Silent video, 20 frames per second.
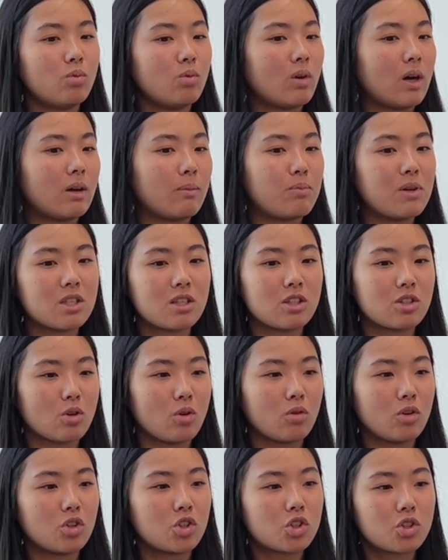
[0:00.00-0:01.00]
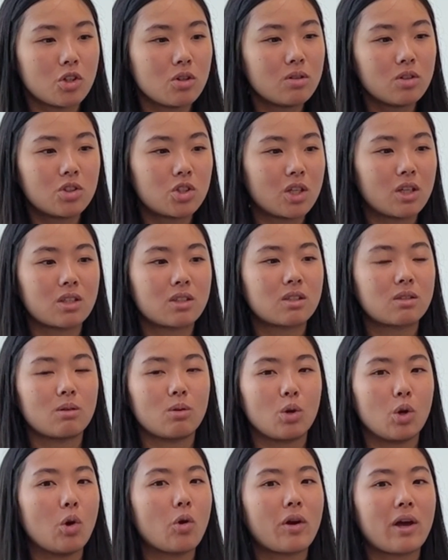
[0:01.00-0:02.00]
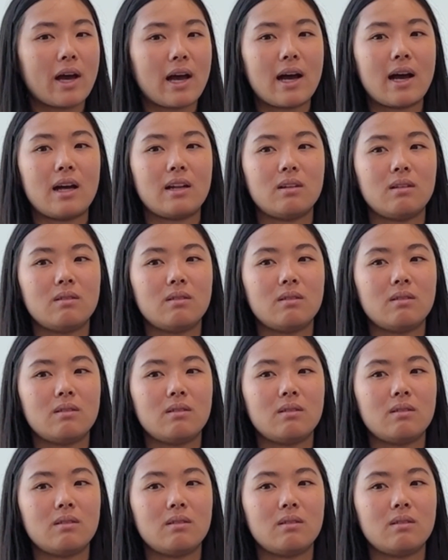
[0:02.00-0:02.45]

a business owner shouldn't just look at